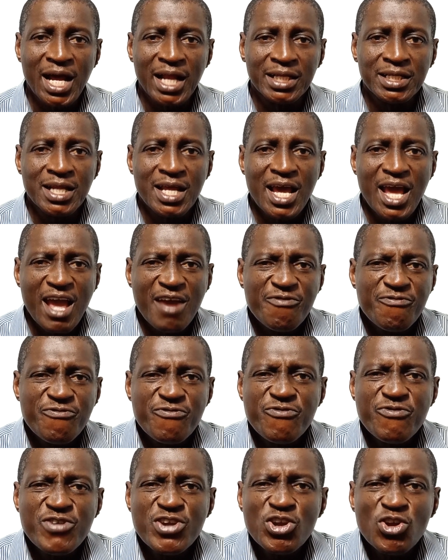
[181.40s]
had
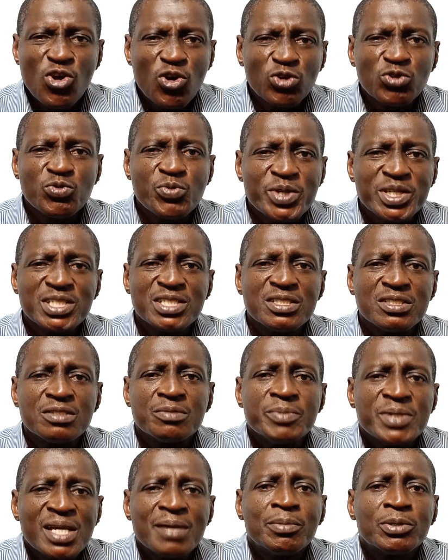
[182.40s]
every good reason
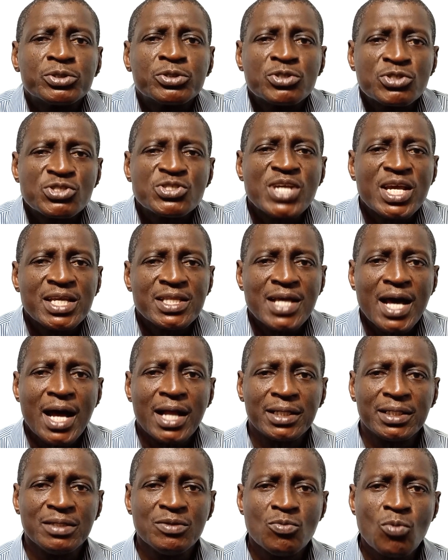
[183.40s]
to be able to say
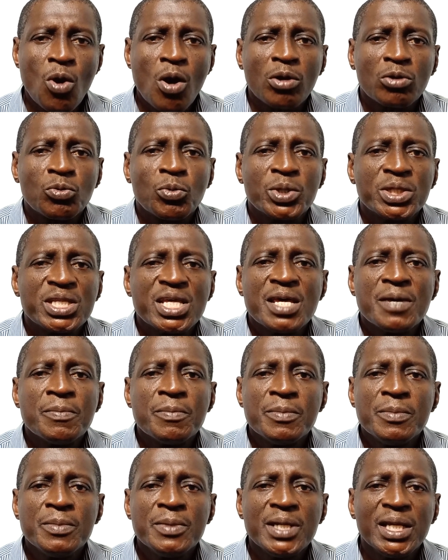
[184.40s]
that. He walked with
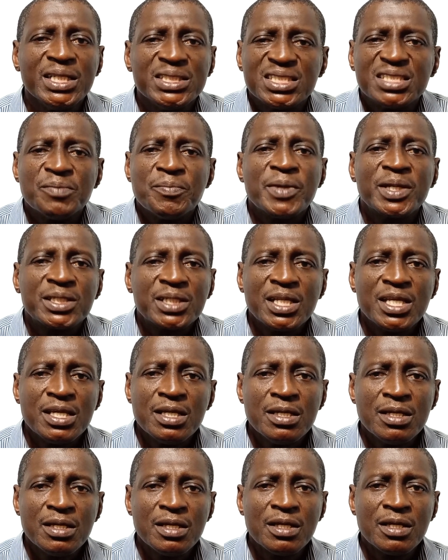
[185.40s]
him
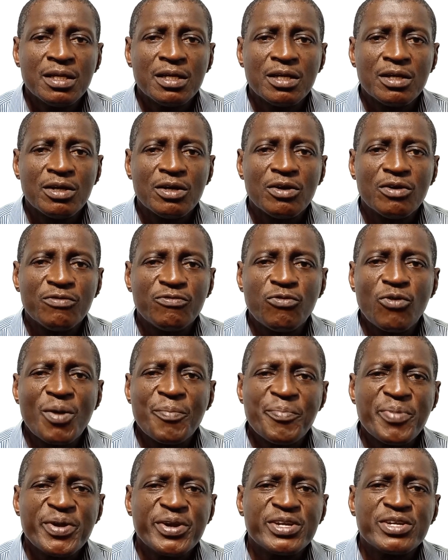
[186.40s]
intimately for
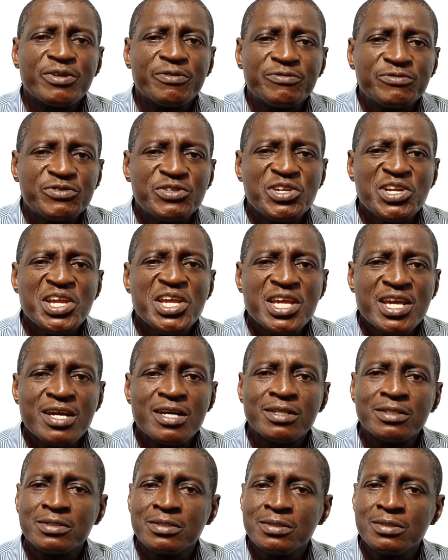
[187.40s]
a period of three
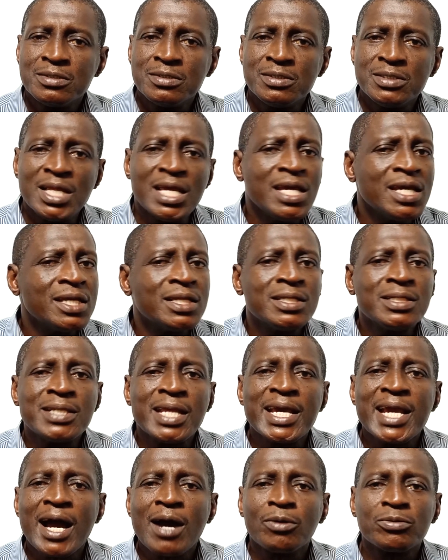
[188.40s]
years, day in,
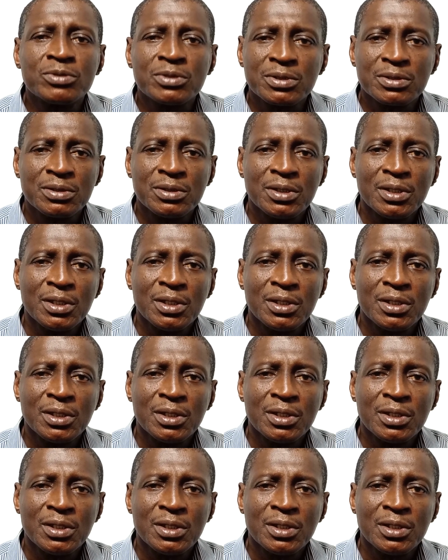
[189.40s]
day out,